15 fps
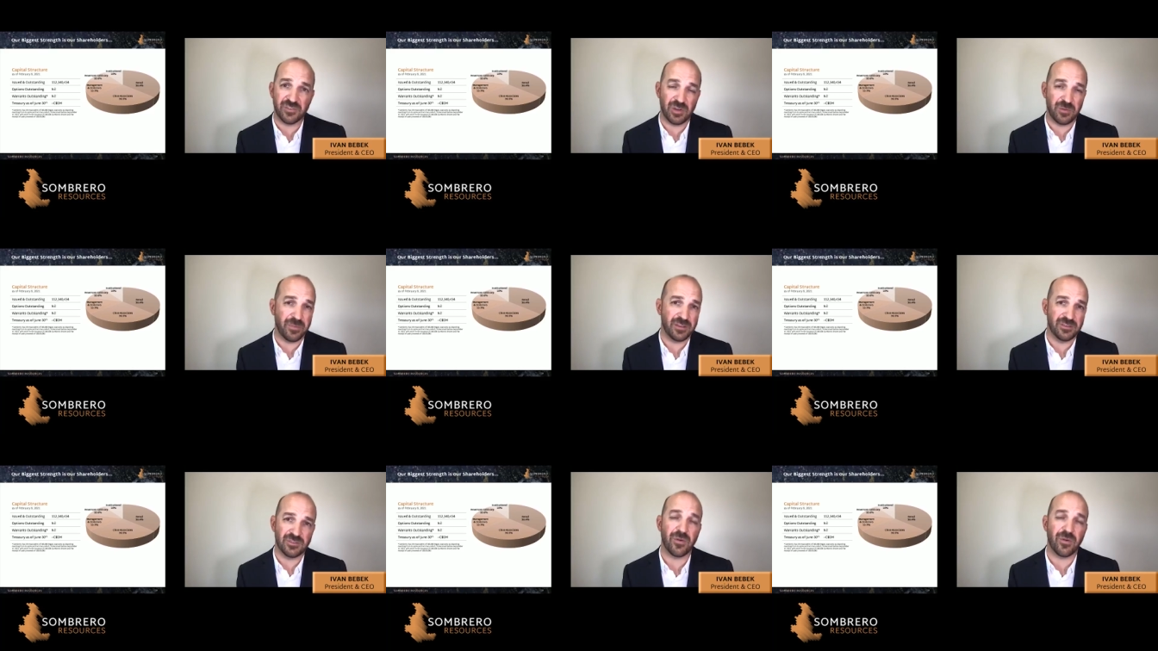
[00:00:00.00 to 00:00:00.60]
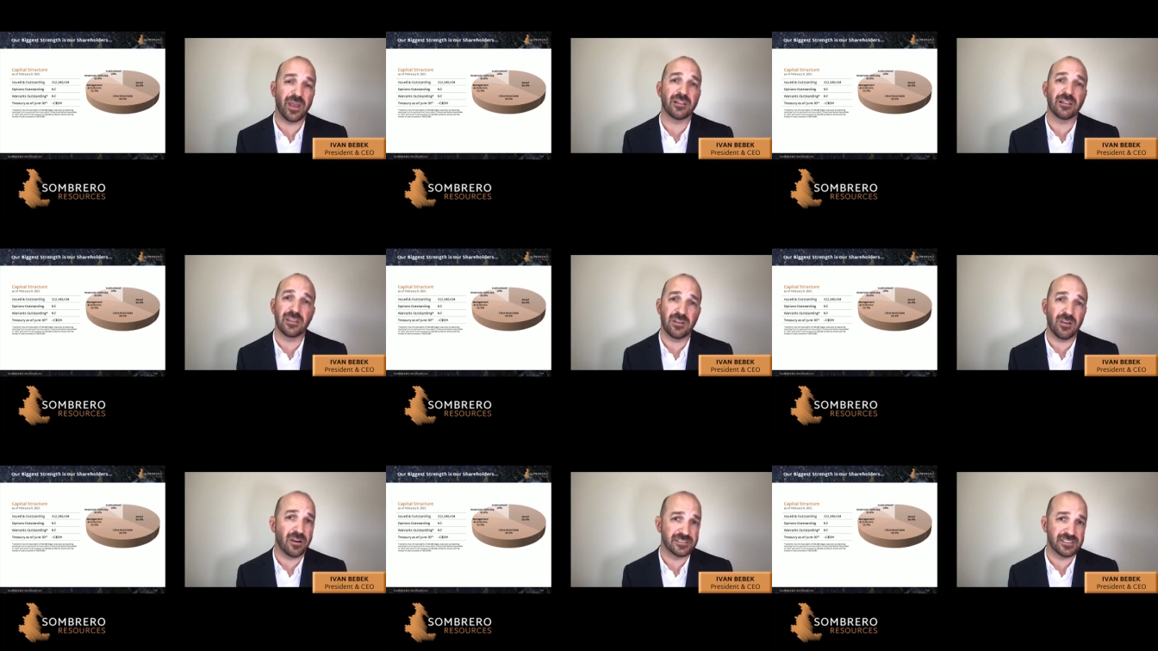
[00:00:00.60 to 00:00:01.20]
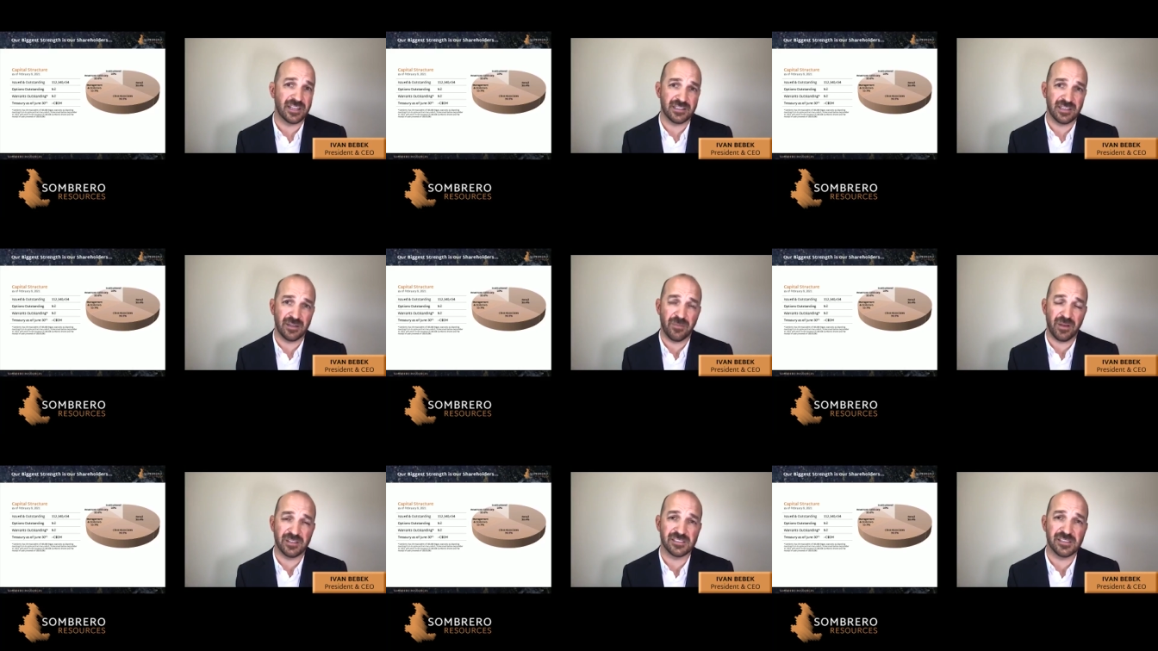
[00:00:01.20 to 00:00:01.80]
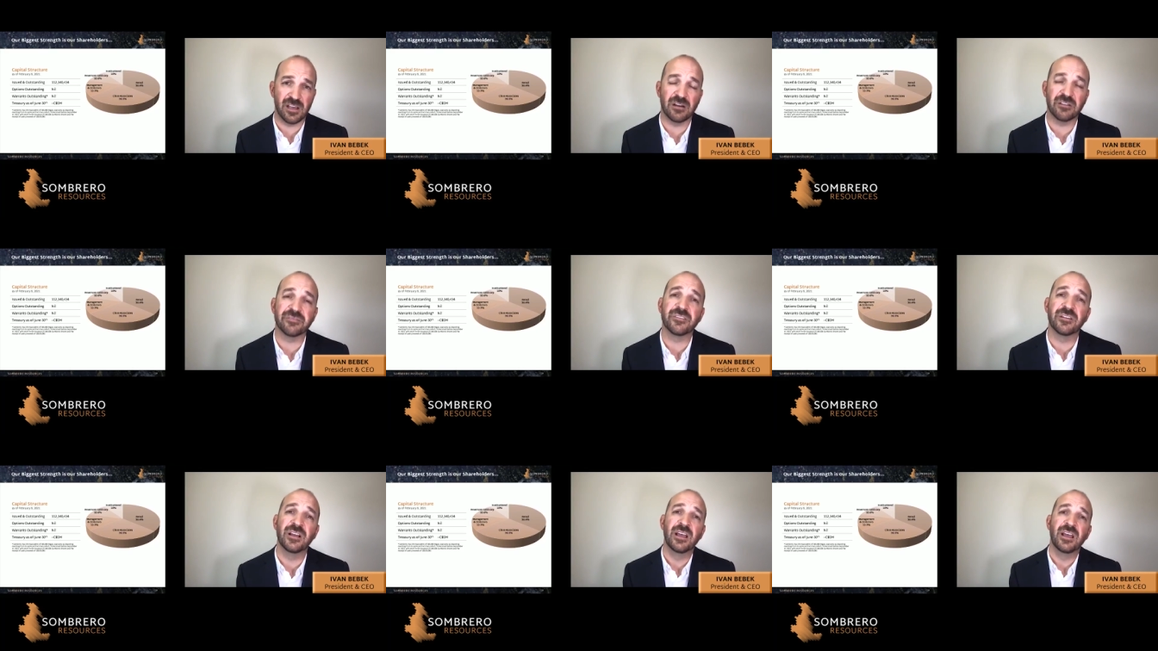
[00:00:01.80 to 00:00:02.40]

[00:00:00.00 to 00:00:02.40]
you to be directly contacting myself.